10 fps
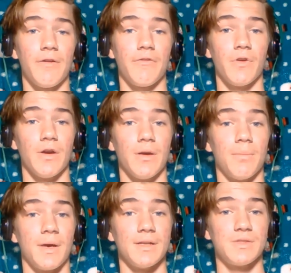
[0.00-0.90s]
for
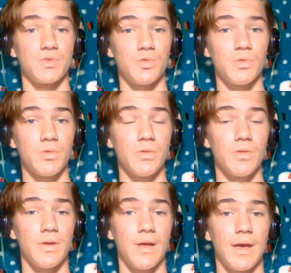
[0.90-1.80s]
my school
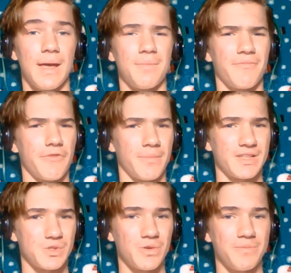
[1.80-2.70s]
and for my
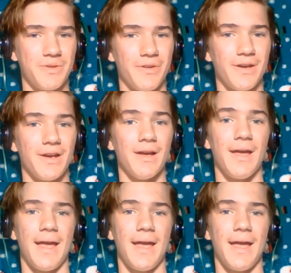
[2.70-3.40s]
school computer,